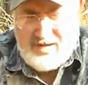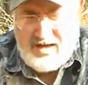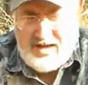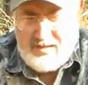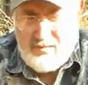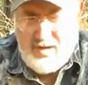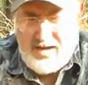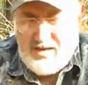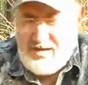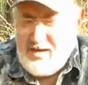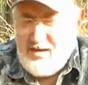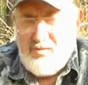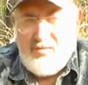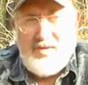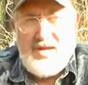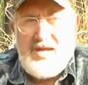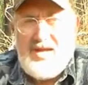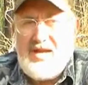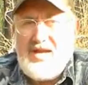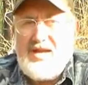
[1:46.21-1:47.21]
But anyway, you
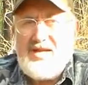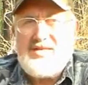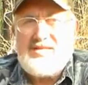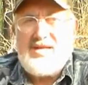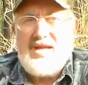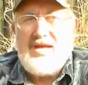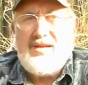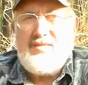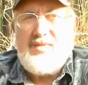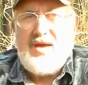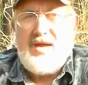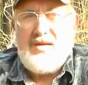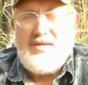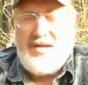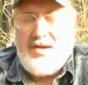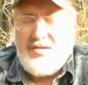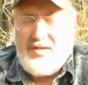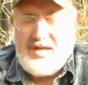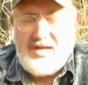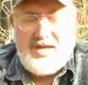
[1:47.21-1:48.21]
don't need any
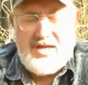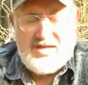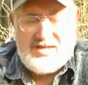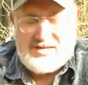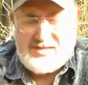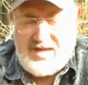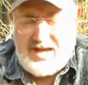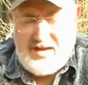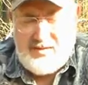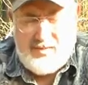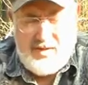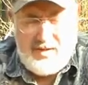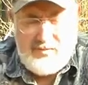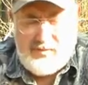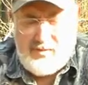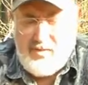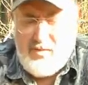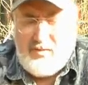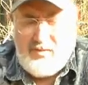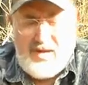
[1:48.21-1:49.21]
sandpaper. All you need is
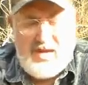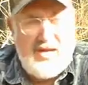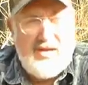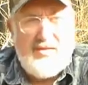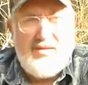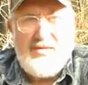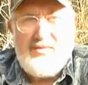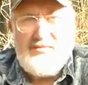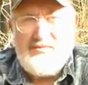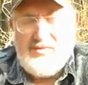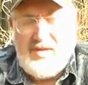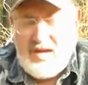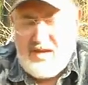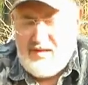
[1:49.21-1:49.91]
sandpaper on here.